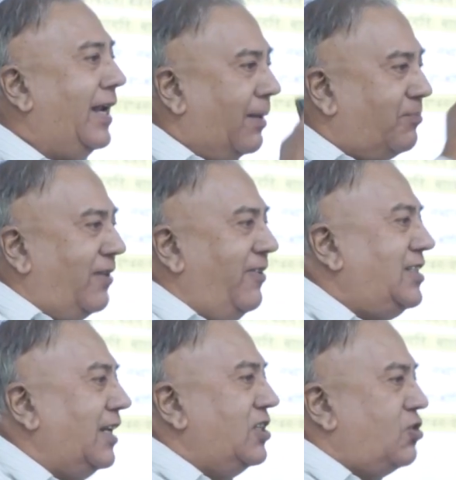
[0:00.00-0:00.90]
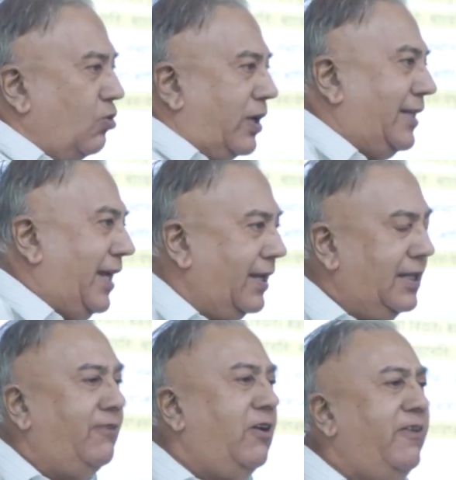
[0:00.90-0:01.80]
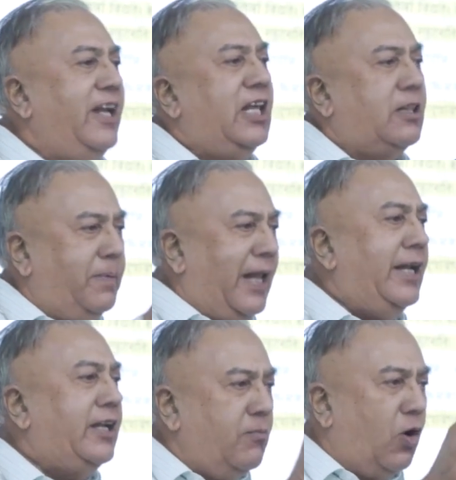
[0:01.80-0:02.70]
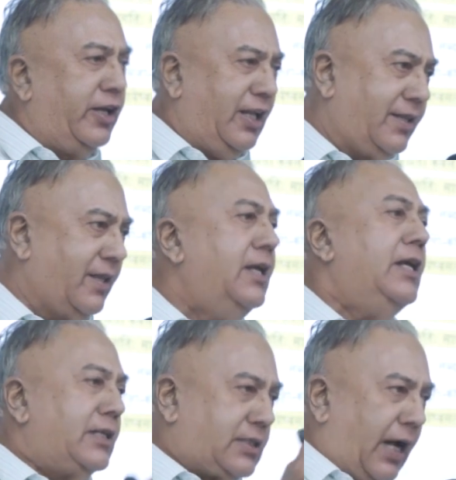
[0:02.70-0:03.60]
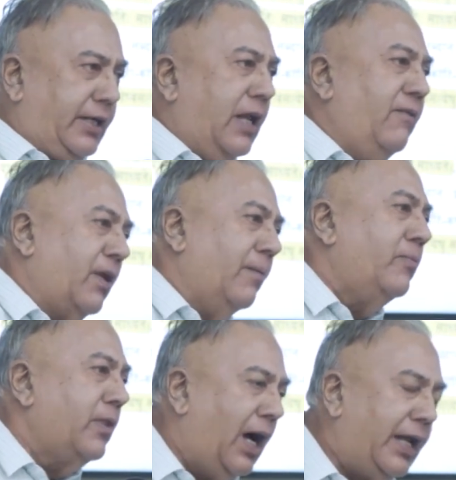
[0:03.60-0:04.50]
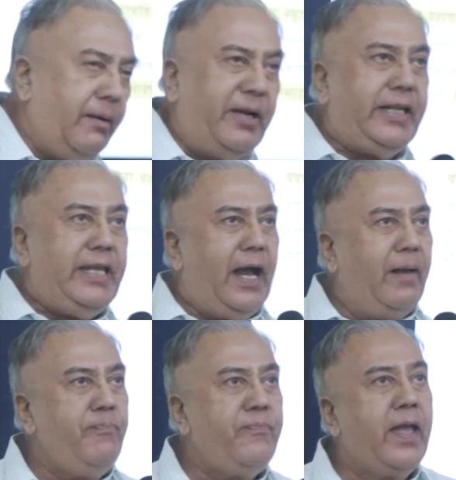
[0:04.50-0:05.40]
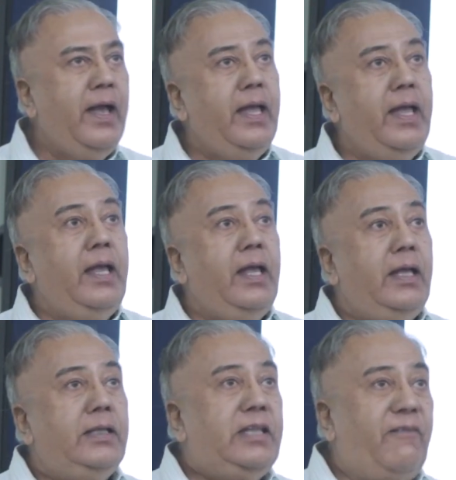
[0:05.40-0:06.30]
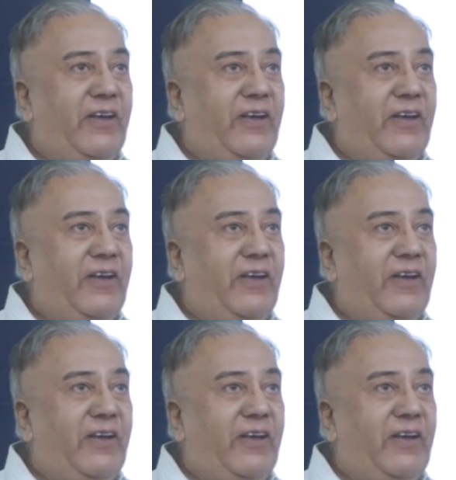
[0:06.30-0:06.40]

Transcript: and observation is together, there were various planetary models starting from Aryabhatiya. The